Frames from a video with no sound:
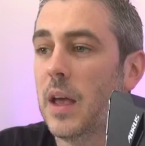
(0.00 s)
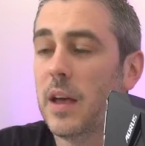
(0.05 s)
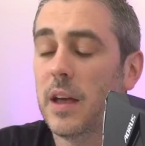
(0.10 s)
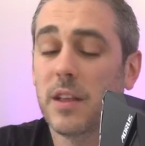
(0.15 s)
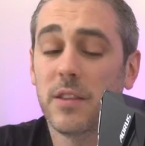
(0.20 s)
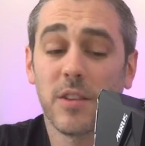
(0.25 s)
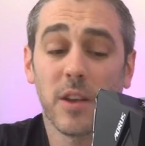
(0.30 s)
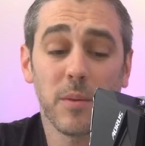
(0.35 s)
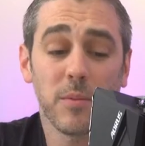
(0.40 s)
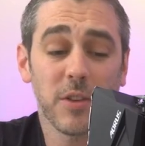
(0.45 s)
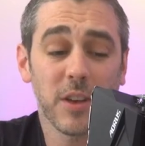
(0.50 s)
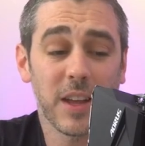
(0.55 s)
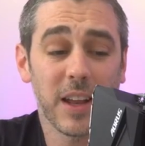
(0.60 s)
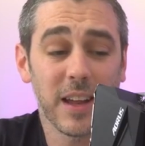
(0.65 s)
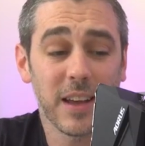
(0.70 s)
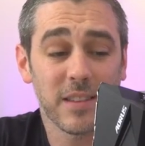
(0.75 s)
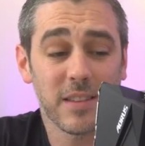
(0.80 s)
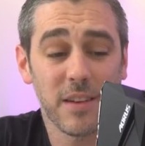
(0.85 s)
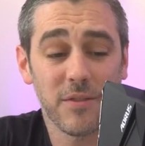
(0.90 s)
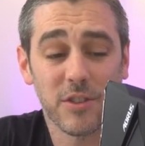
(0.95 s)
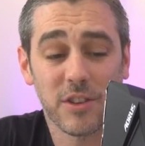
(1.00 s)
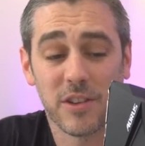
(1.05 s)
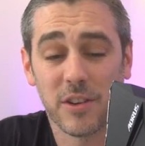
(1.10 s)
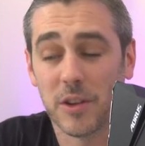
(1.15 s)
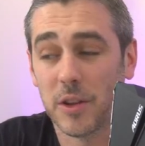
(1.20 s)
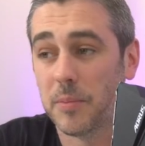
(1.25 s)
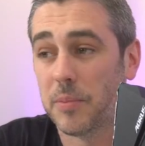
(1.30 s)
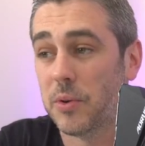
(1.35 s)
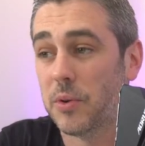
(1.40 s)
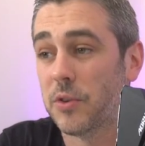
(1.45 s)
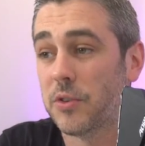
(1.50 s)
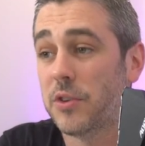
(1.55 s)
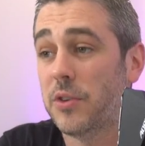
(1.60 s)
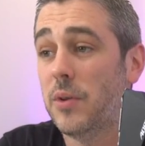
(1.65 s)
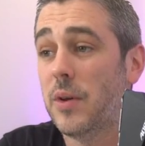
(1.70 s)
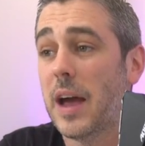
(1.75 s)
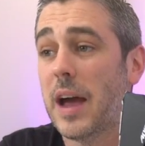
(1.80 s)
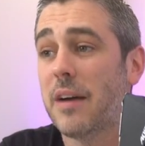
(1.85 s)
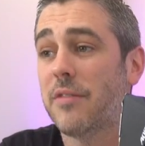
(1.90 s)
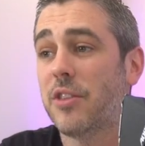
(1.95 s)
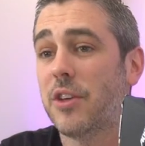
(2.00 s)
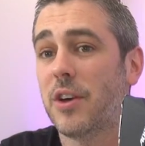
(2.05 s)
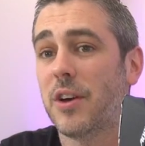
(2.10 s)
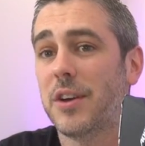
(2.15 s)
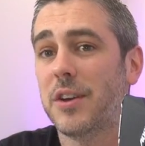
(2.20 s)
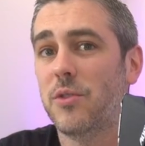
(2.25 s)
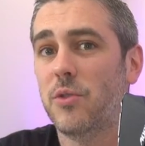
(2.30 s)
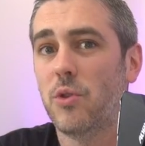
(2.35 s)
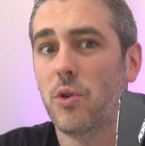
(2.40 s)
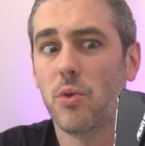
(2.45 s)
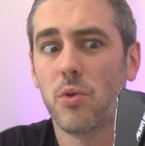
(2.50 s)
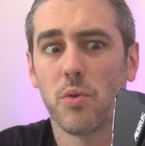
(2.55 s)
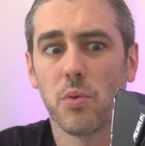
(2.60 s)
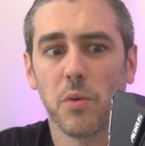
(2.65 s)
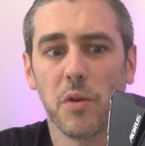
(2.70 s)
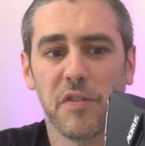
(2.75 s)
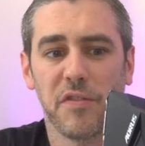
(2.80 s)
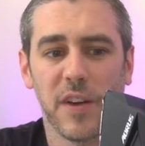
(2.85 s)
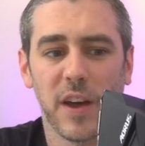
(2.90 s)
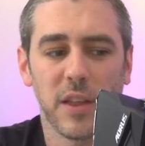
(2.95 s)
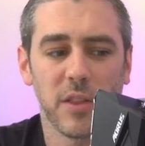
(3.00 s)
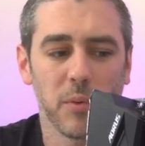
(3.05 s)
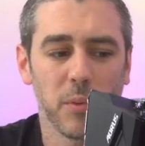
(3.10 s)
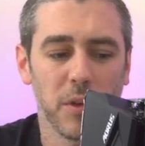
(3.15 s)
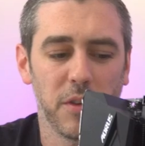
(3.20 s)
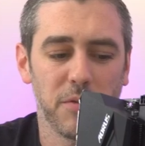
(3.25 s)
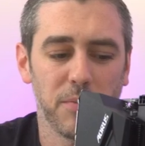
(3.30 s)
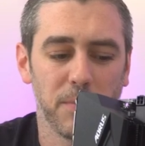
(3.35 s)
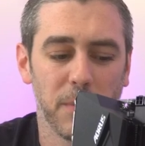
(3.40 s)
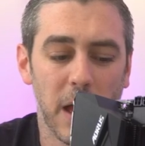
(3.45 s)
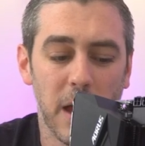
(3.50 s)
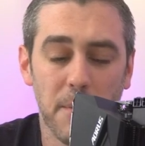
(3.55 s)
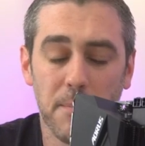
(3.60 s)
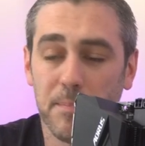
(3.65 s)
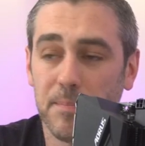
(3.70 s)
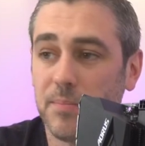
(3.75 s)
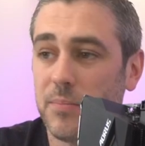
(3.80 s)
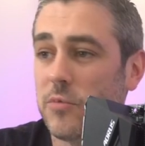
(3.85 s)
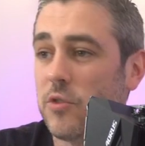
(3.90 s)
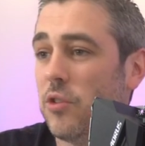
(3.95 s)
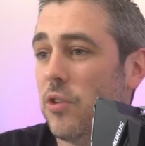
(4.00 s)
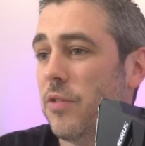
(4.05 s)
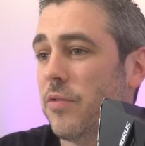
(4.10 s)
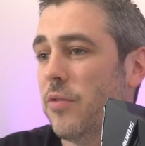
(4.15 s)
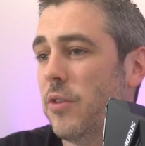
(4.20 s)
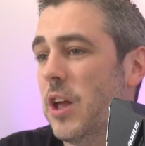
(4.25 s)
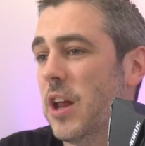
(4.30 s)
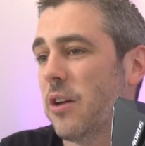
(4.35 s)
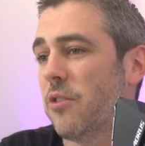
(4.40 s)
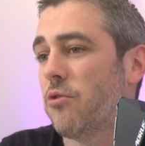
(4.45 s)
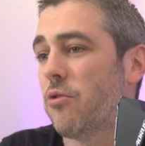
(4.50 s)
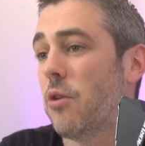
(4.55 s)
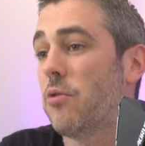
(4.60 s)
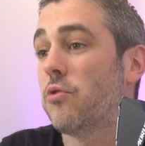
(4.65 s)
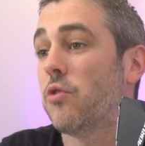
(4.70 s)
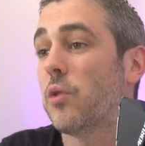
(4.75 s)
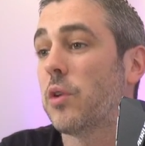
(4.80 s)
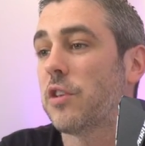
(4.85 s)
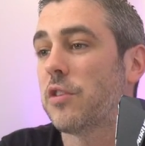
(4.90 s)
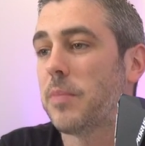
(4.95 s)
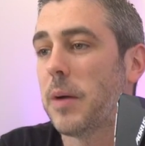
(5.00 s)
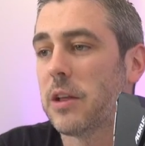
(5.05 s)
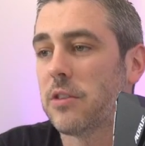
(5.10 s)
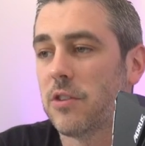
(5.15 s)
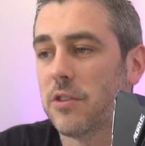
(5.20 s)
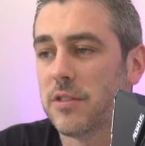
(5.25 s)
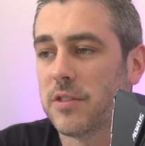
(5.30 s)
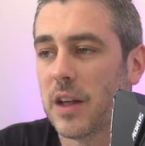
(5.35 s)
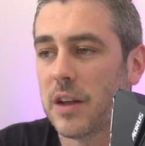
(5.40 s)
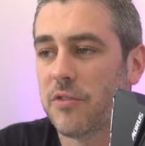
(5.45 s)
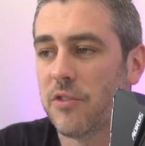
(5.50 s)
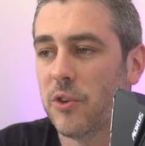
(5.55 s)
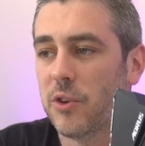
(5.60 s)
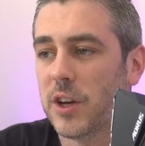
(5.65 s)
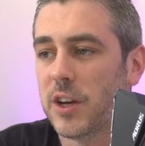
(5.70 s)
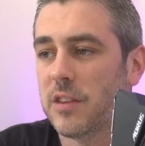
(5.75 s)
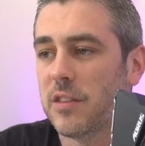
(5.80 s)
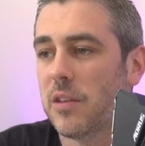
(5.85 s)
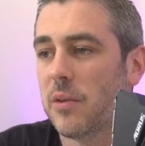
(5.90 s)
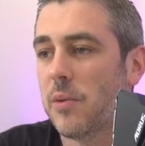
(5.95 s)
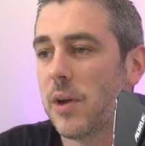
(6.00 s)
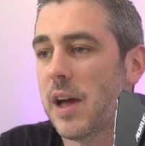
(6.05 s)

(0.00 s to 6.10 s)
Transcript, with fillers: In terms of connectivity on the board, you have the kind of usual affair that we've sort of you know grown to expect on Z490.